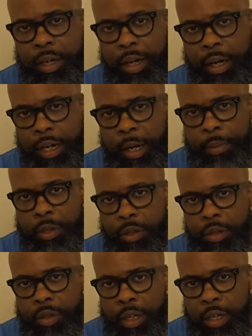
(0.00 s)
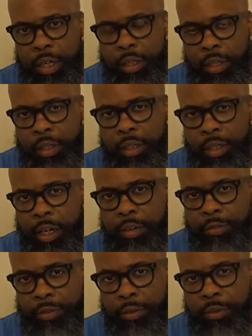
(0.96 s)
I opted to go ahead and get the
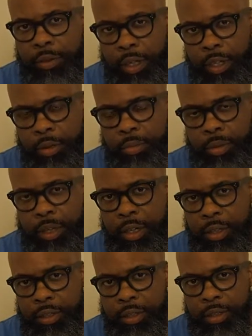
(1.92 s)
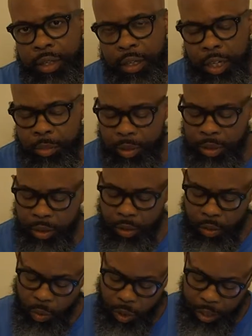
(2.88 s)
iPhone 8 Plus, and let me tell
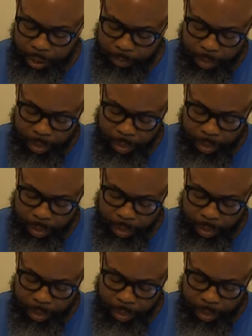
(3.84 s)
you why.